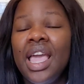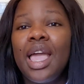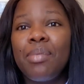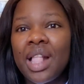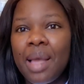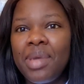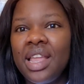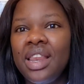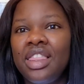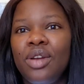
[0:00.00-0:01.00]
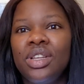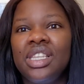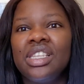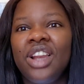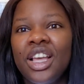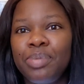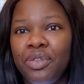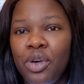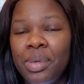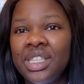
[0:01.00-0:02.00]
emhlabeni that was his last
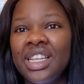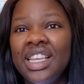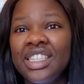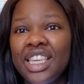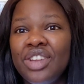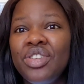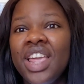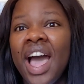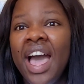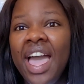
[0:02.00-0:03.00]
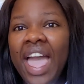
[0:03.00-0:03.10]
performance in his career